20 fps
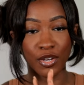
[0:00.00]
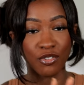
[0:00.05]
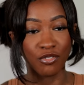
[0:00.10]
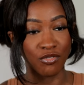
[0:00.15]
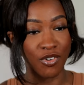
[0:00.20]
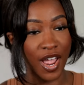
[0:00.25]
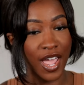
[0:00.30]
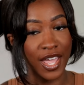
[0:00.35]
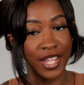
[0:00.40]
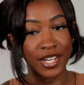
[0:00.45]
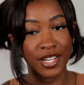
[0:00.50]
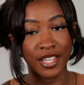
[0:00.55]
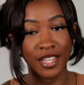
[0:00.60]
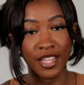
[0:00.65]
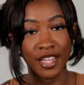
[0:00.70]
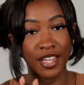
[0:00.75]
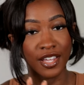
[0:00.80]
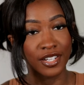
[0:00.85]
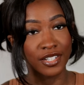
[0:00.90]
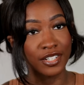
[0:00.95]
red
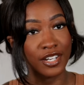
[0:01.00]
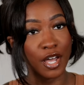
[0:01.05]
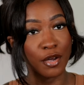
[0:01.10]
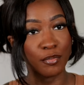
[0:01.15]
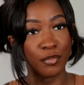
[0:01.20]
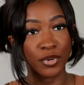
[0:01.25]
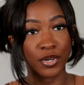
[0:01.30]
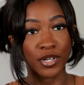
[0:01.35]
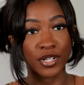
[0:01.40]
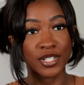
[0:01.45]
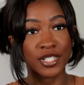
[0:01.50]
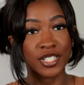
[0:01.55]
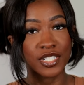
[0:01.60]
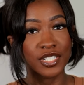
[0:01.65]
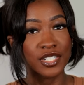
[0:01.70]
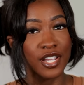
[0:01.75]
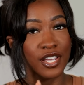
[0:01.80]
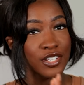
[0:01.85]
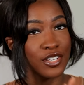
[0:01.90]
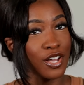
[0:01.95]
numbers.